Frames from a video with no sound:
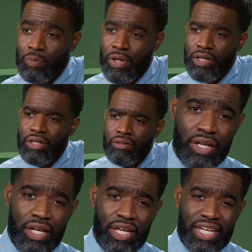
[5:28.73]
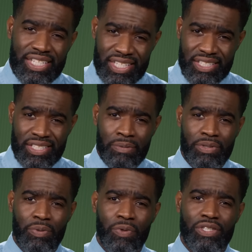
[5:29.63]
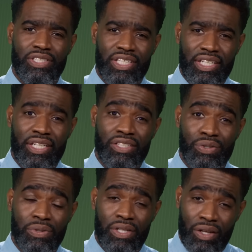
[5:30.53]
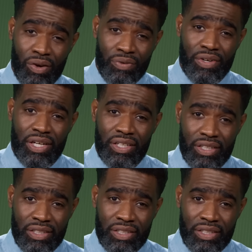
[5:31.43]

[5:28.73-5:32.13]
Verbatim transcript: to wonder, is this something worth sticking to in the long run?